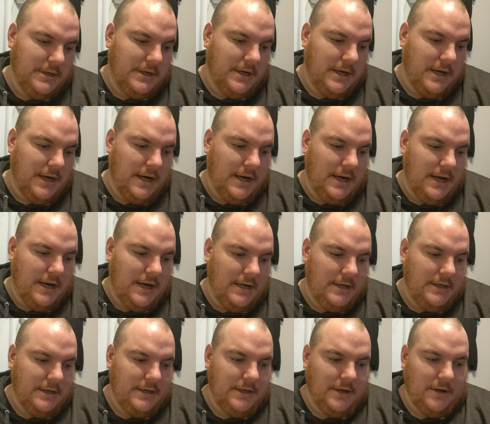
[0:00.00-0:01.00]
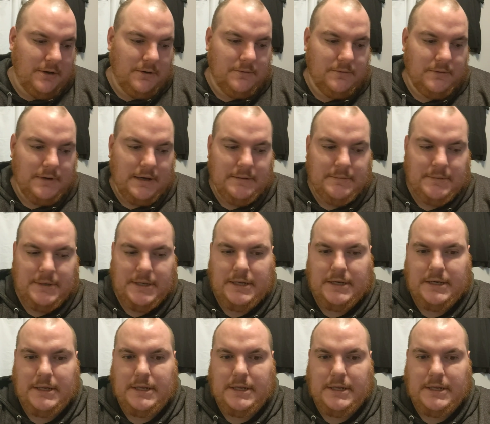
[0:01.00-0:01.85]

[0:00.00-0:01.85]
You know, I mean,